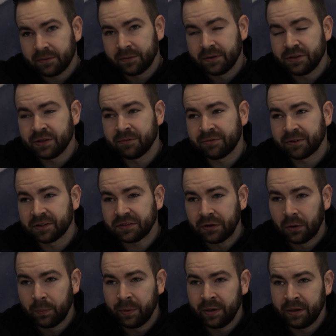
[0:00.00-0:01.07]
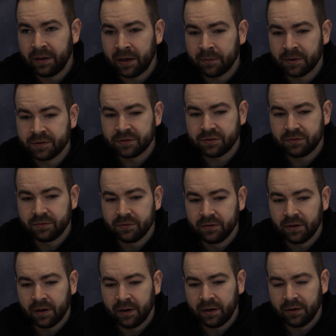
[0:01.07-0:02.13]
the gym first opened, I was
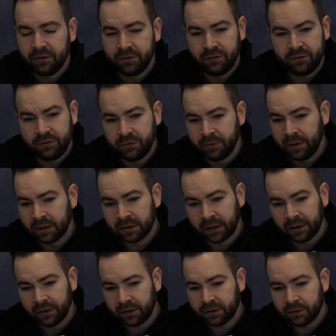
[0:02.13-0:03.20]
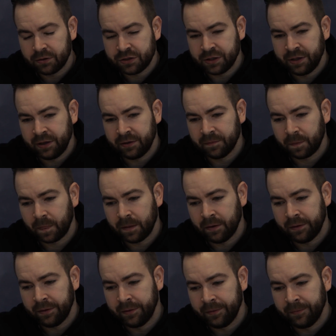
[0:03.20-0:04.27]
doing a lot of the coaching
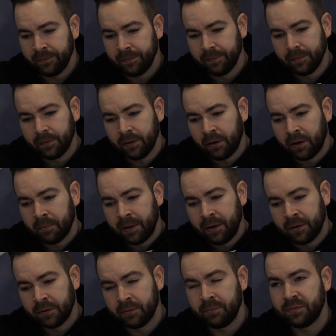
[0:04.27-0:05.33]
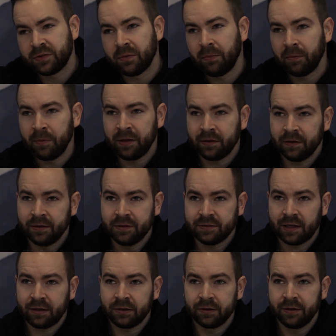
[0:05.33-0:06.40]
on my own simply because
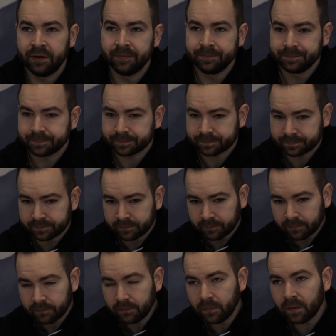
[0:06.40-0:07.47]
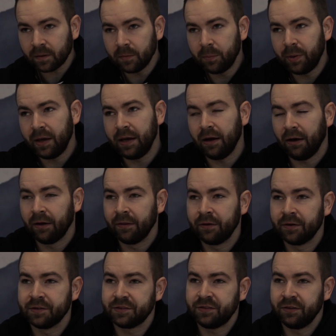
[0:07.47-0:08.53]
I couldn't pay
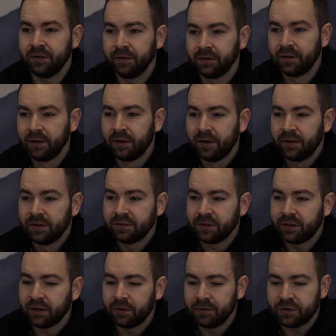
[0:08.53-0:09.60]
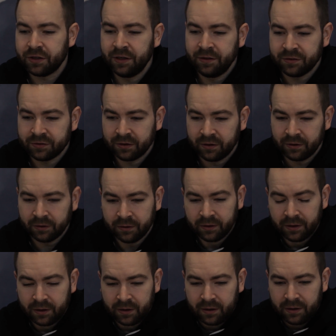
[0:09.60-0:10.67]
others to coach, and if
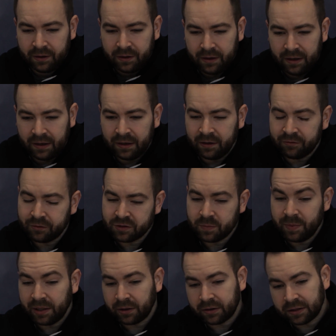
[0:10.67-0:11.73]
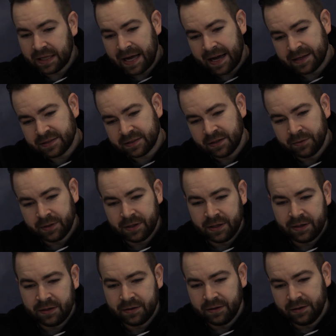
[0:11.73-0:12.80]
it was a bigger class, I
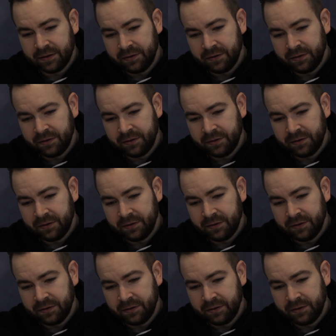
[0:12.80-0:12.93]
would